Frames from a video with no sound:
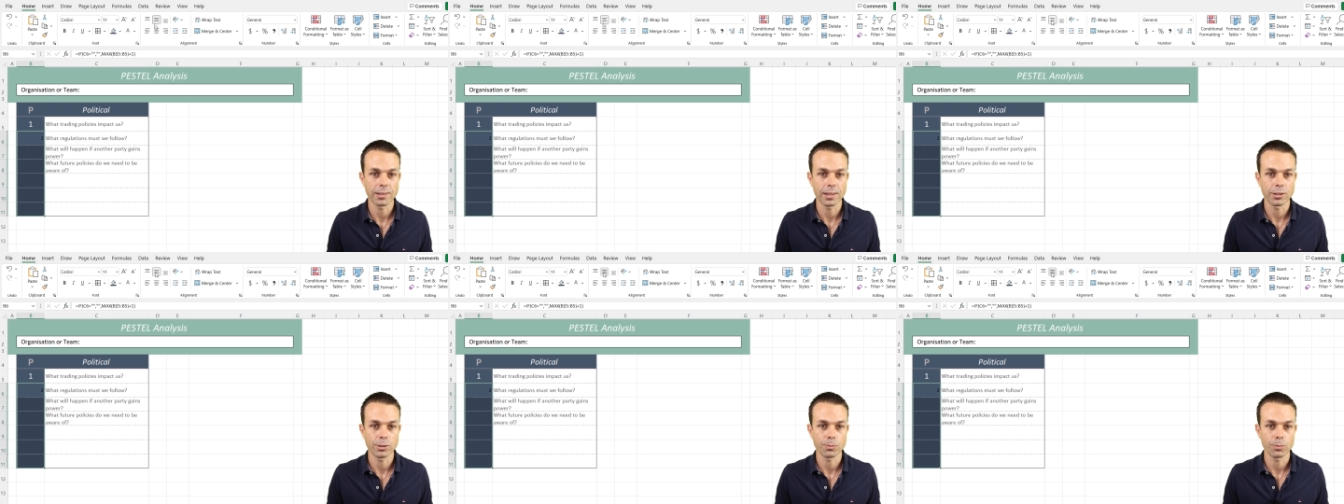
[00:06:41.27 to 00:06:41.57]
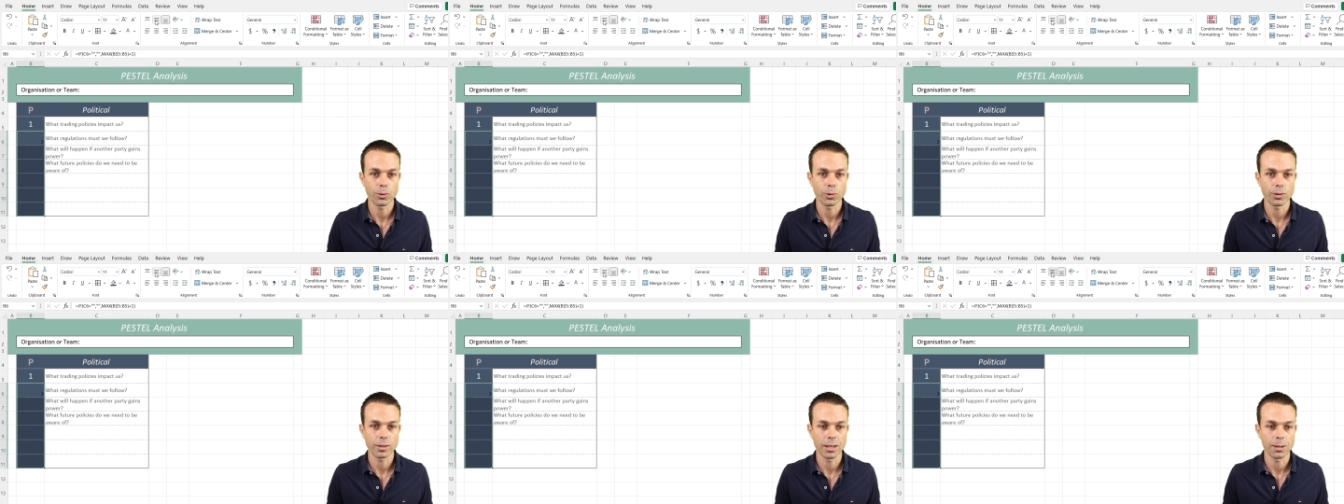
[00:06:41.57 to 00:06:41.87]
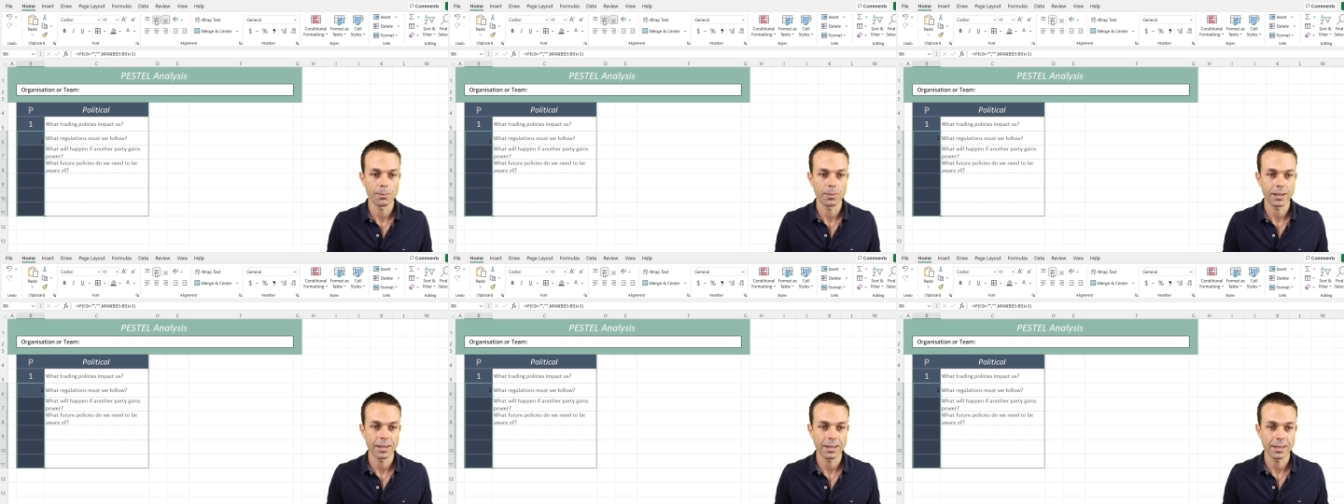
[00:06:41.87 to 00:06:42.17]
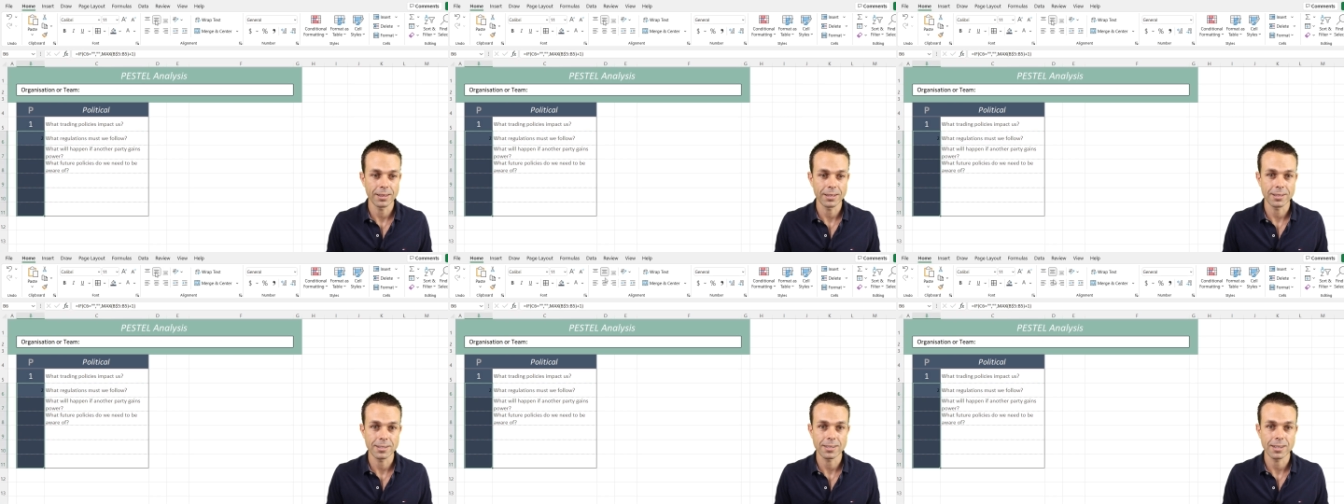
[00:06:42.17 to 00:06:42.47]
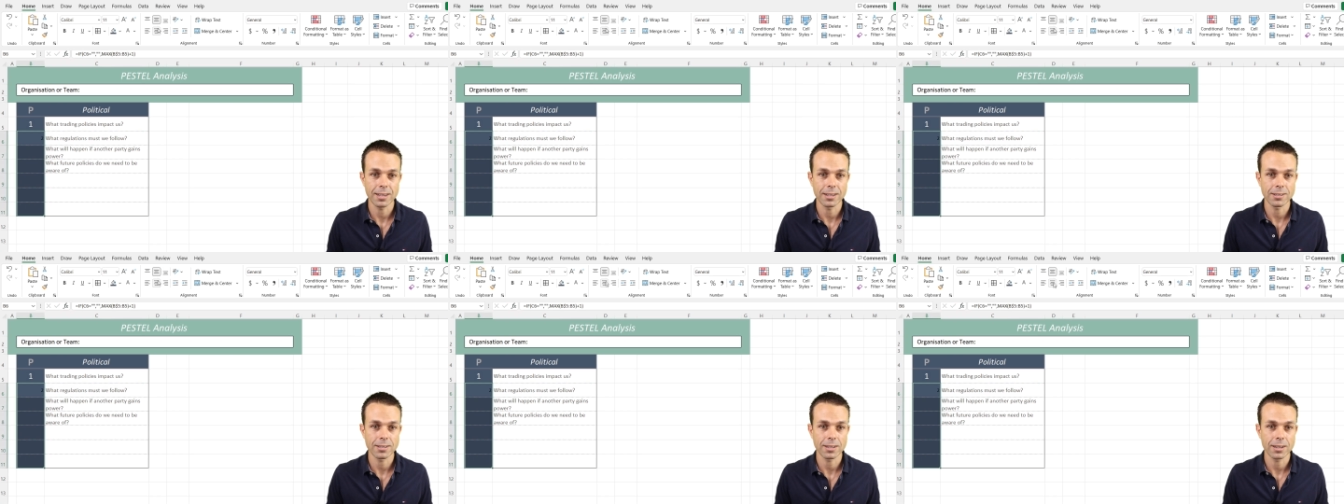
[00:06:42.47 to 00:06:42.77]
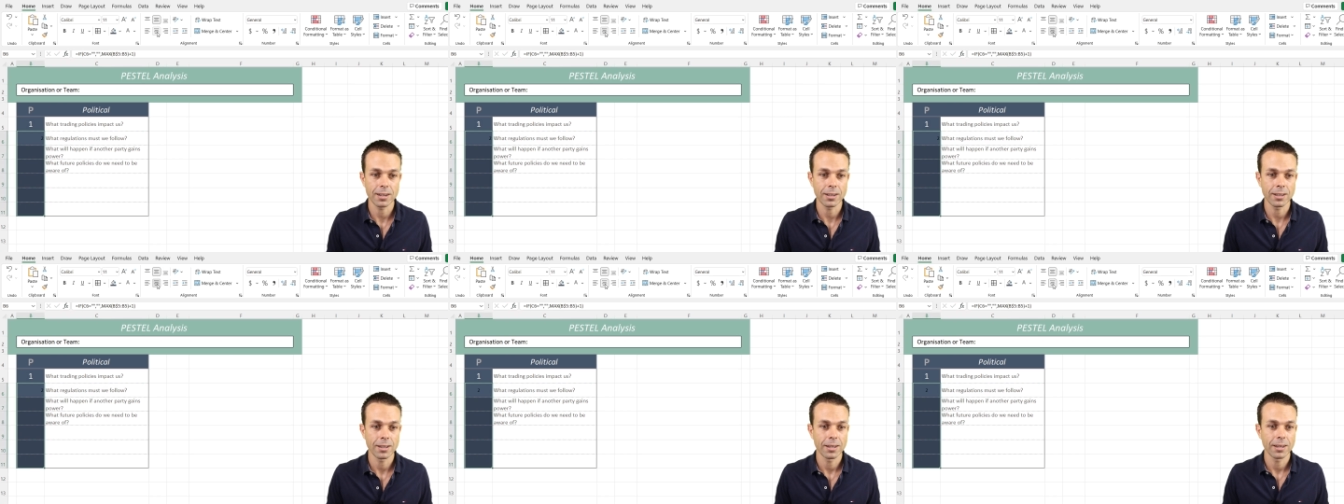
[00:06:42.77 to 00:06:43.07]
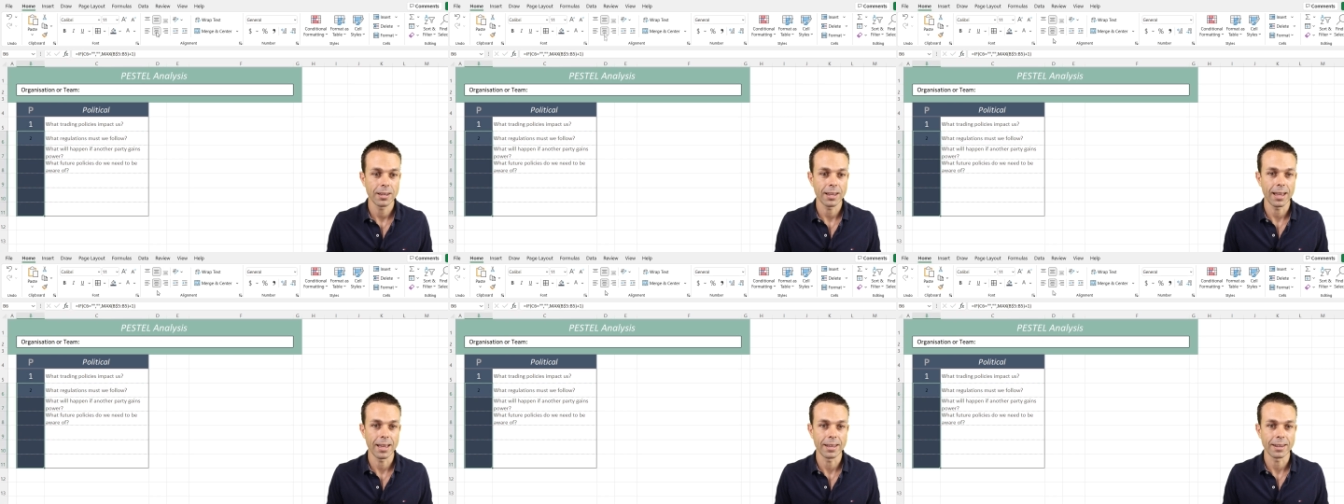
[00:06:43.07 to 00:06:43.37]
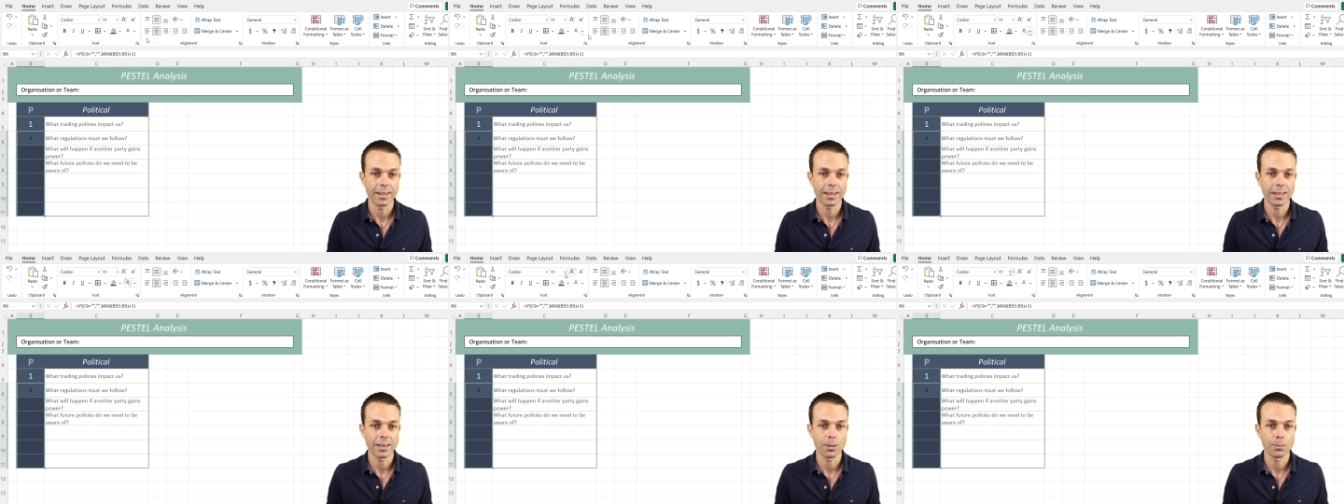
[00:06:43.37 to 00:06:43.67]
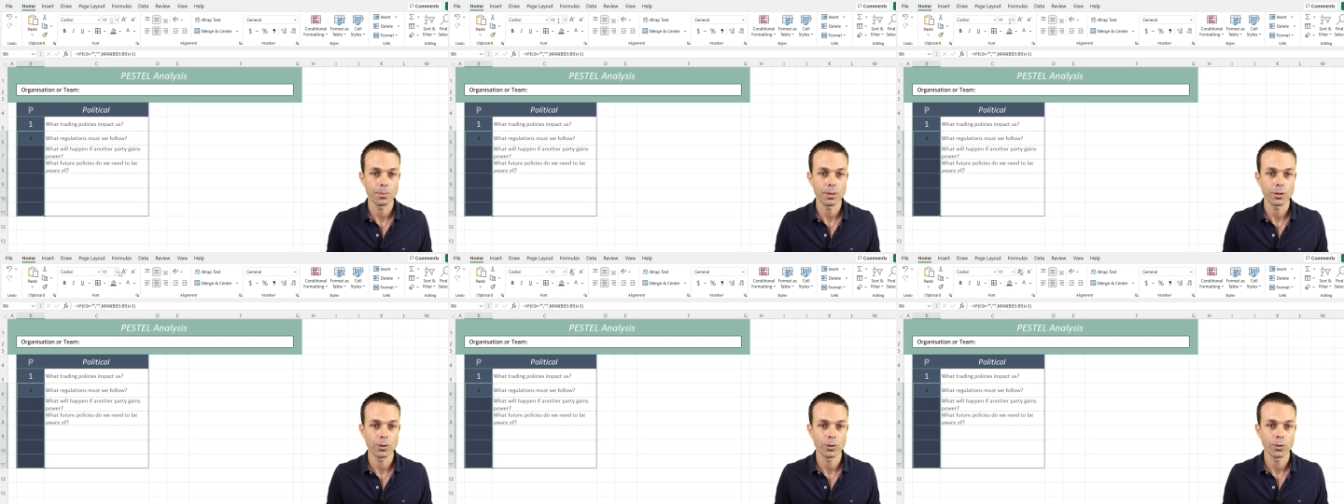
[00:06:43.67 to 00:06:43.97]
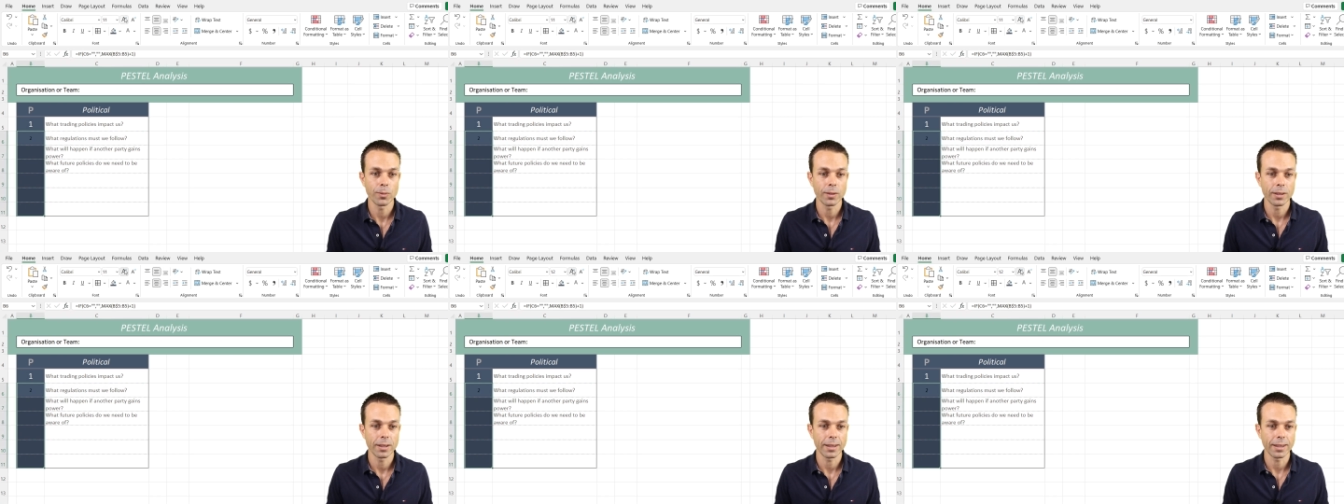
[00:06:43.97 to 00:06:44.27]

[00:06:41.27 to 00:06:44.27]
let's put them in the center and in the middle,